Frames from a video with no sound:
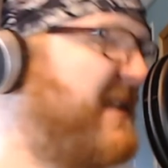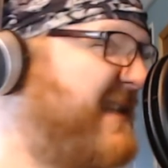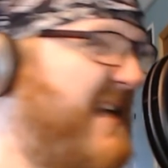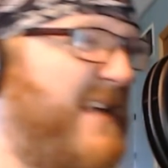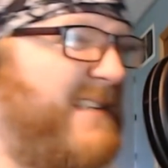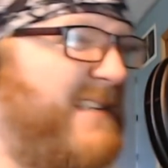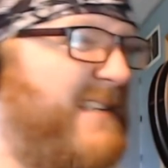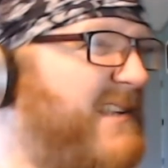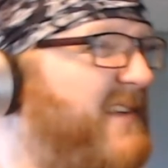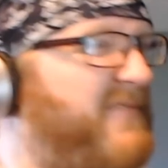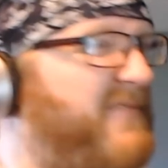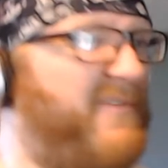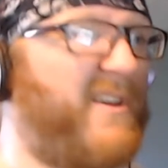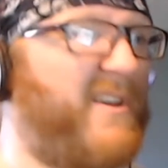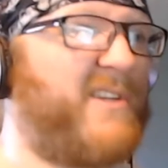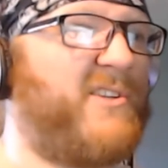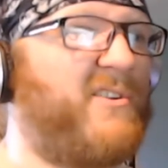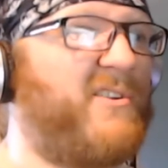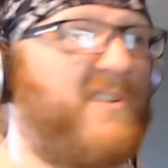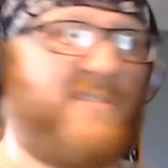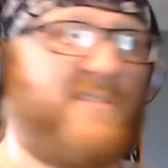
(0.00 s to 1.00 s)
It's easy to
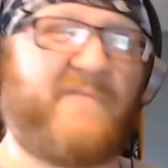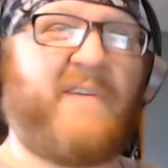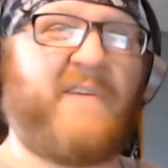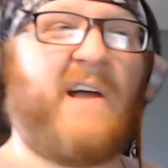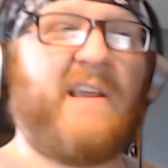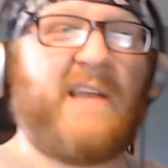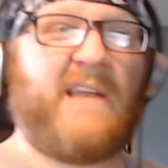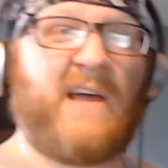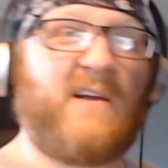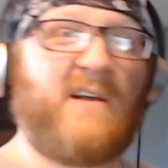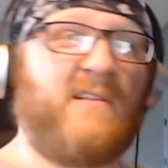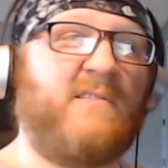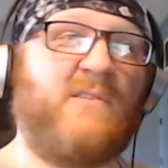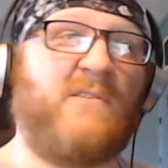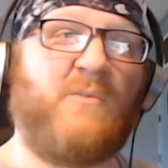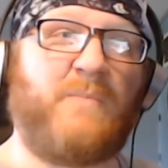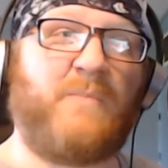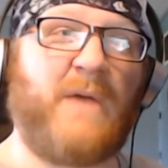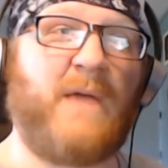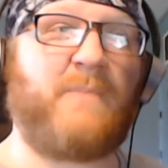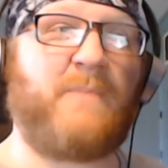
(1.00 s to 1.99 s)
fix. You can find out a
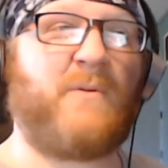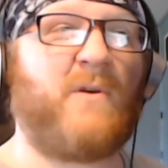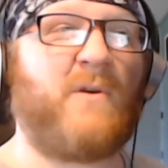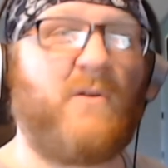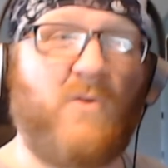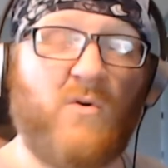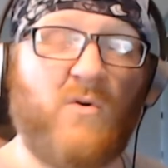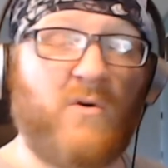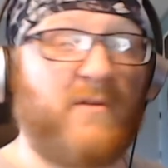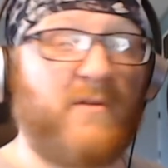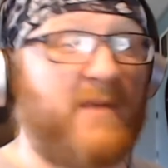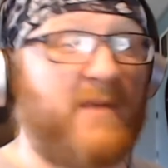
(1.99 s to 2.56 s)
little paper, or